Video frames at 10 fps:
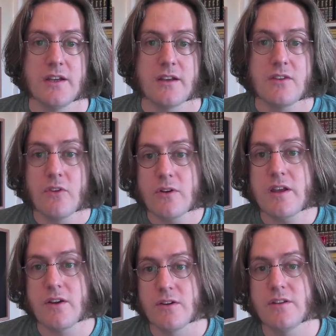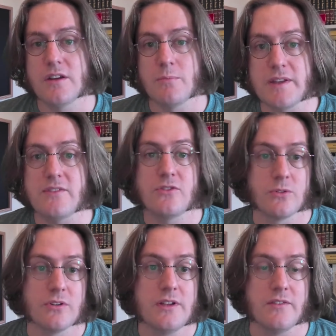You've already heard the complete
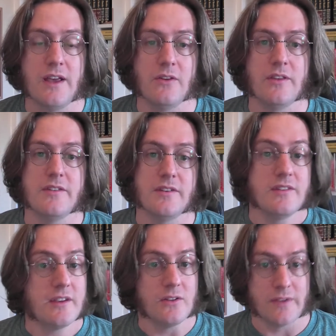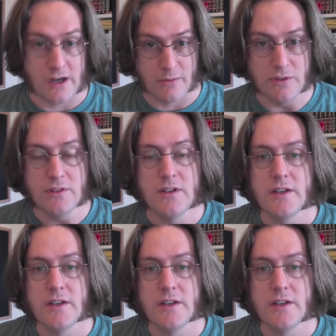story of calculus in a single variable.